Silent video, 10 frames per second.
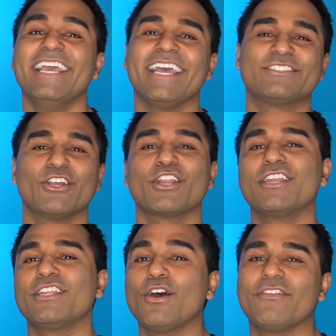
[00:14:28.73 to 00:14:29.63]
and turning on
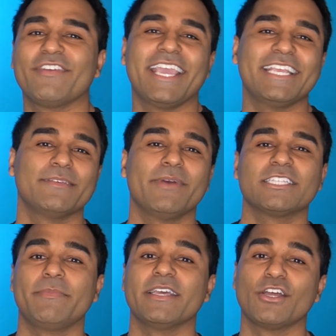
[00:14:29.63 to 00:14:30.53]
the notification bell
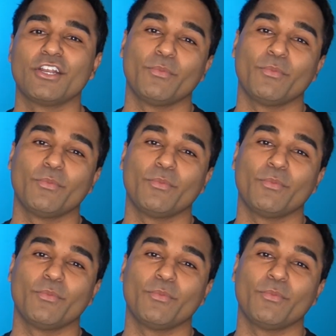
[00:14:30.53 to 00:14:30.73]
to be alerted